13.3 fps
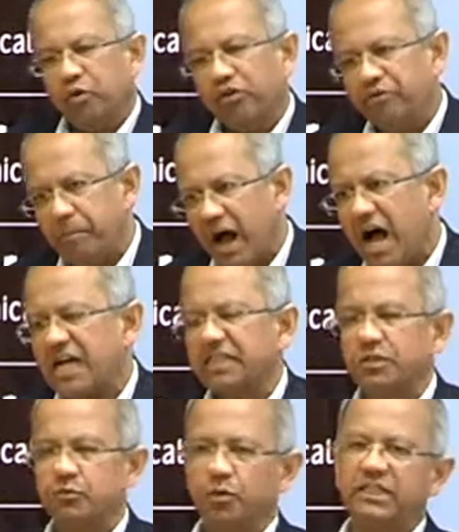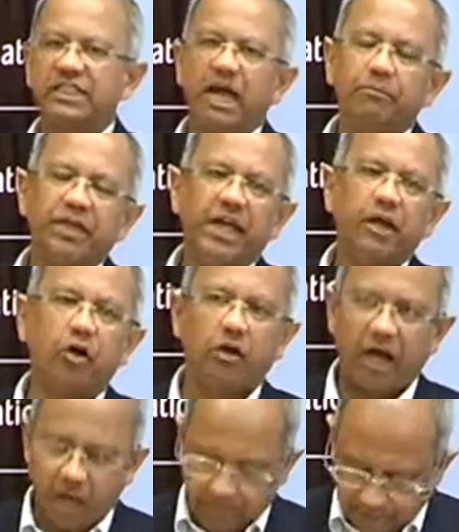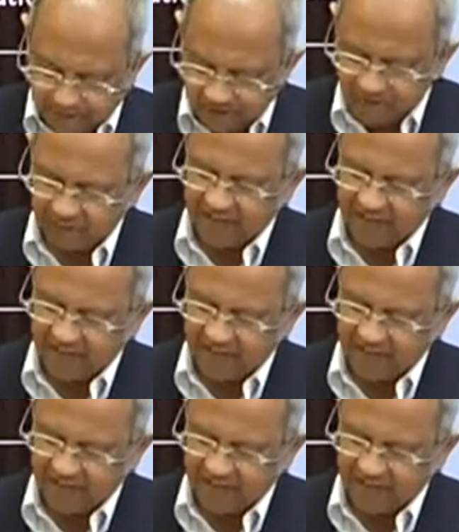was passed was a piece of